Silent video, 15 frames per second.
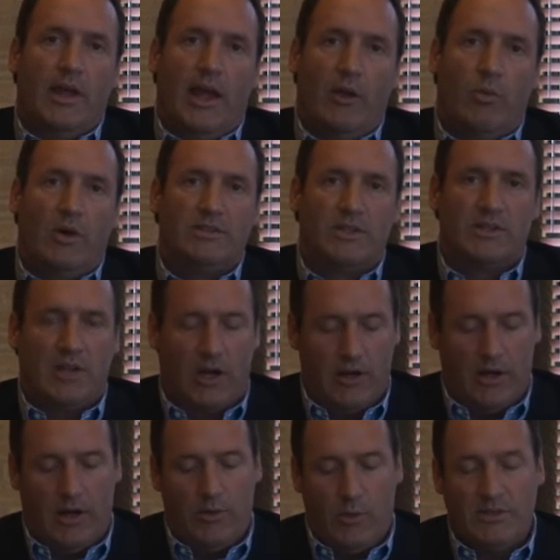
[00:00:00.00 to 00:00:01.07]
And once
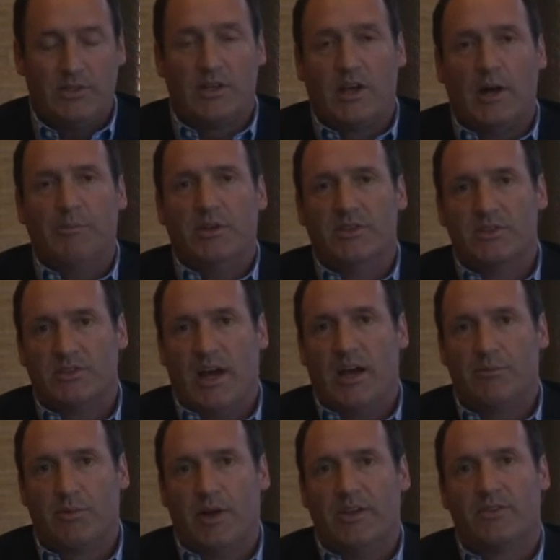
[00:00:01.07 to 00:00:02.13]
a company's
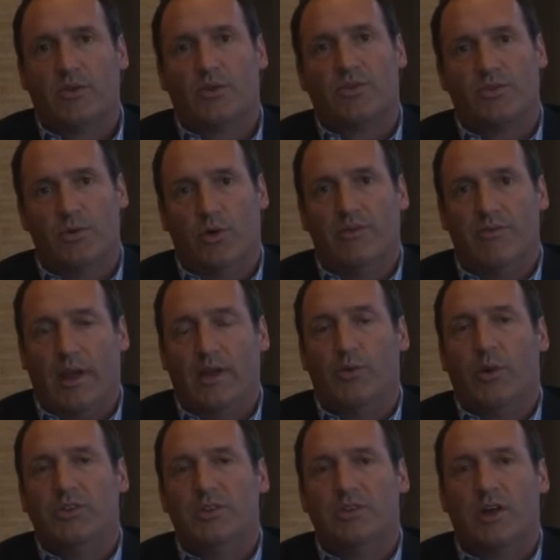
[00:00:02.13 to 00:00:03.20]
stock price goes through our
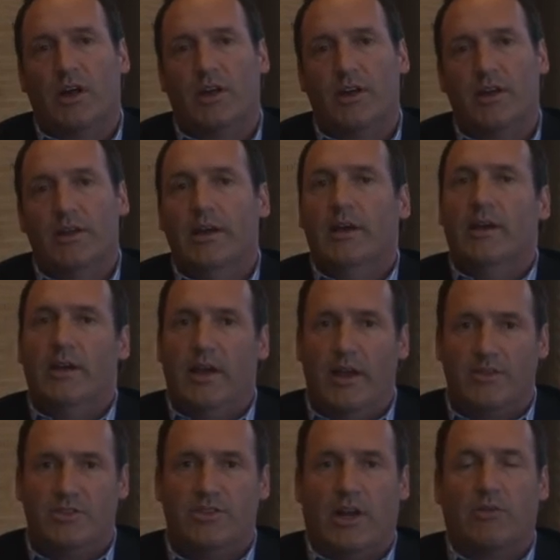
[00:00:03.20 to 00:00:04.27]
valuation target,
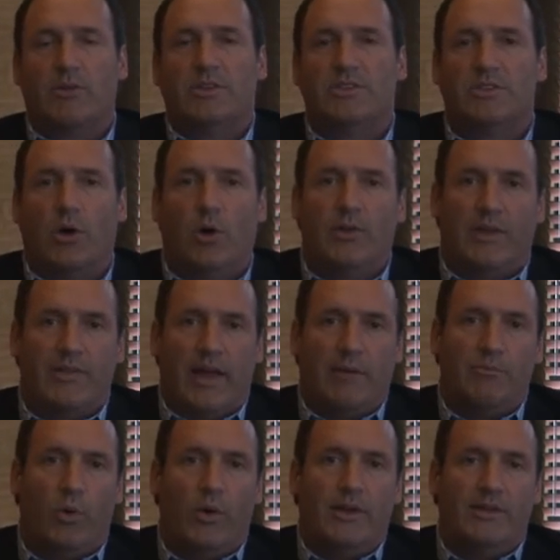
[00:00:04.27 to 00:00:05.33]
it's generally sold at
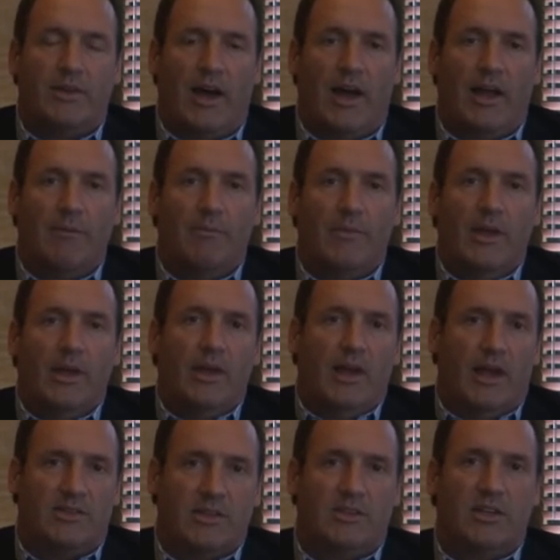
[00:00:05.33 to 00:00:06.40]
that point in time.
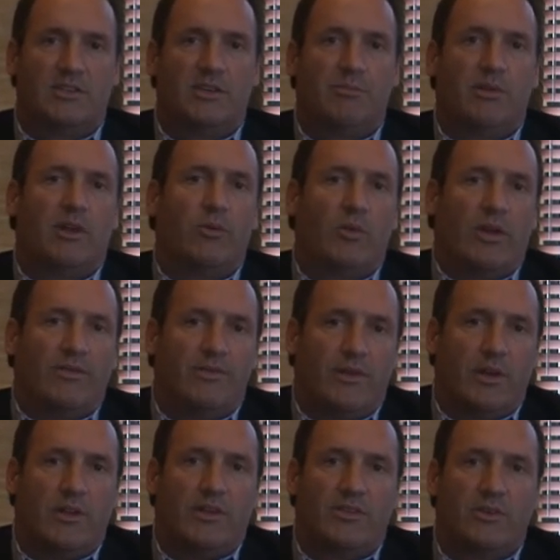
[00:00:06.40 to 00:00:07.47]
It's a discipline we
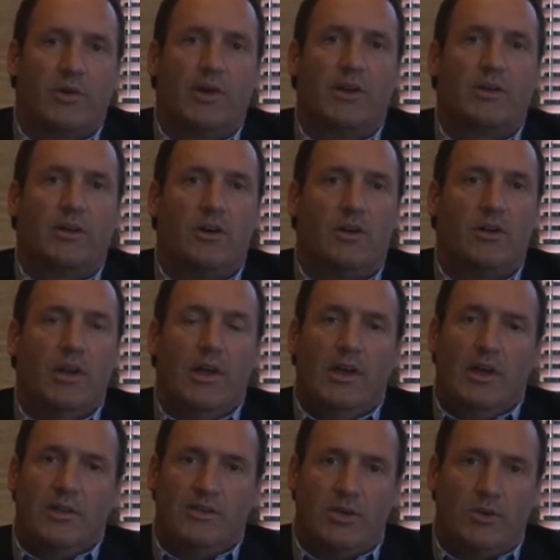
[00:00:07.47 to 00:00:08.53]
feel is critical
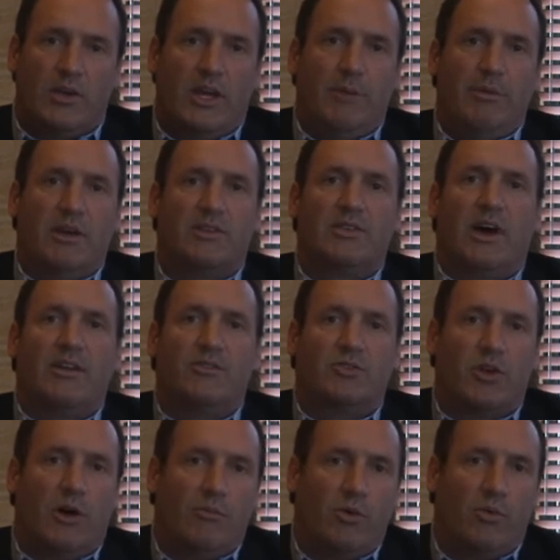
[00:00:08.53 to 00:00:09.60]
to keeping us out of
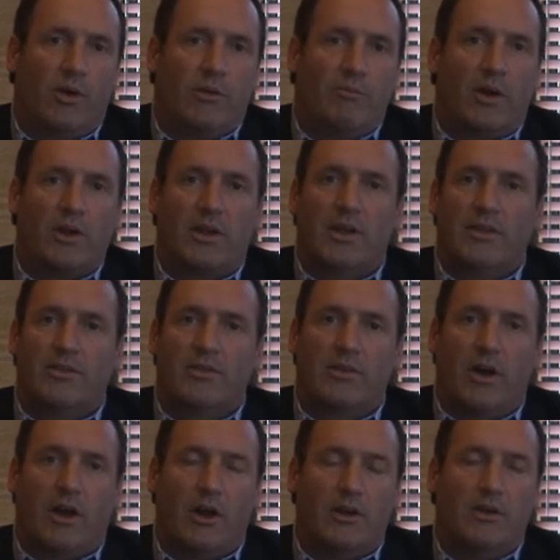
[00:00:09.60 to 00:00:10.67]
trouble when markets
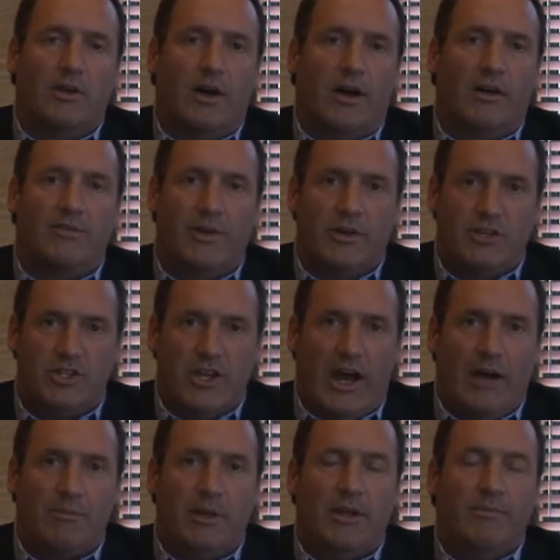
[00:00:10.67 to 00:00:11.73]
are very
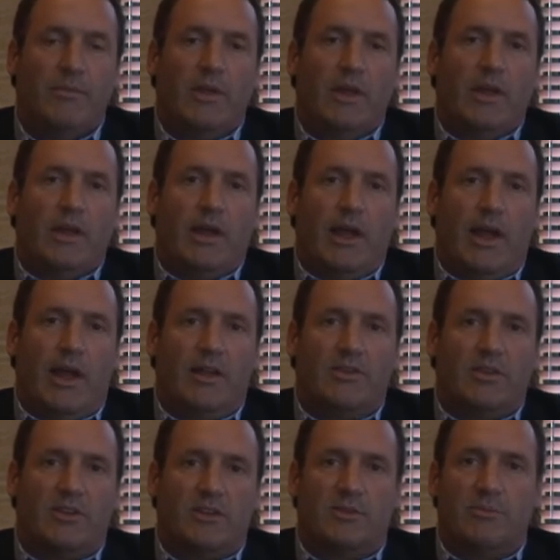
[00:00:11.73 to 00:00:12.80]
choppy, and it's
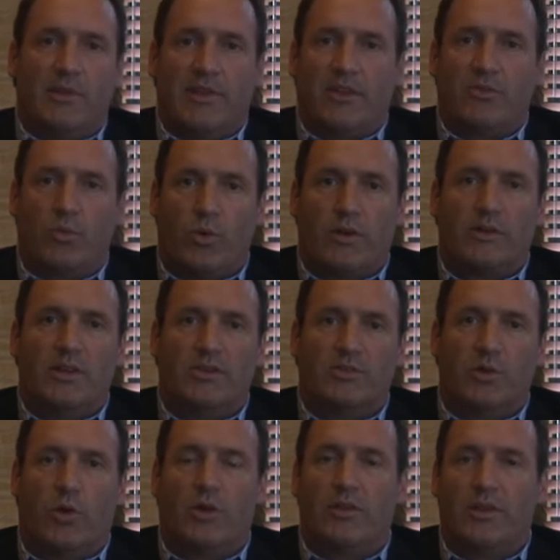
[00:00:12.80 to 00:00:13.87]
a discipline that's worked
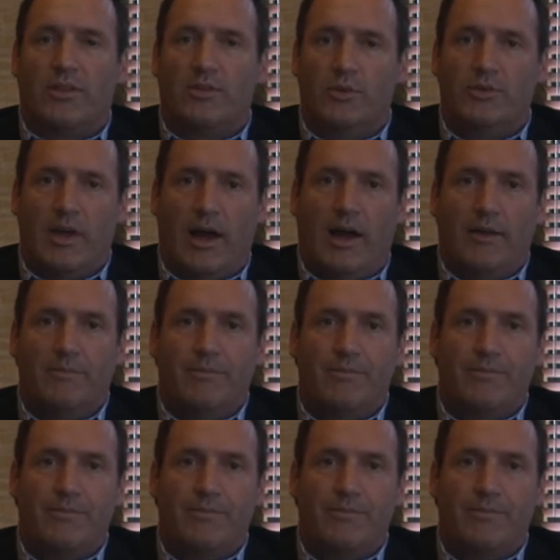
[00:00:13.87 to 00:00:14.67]
historically through time.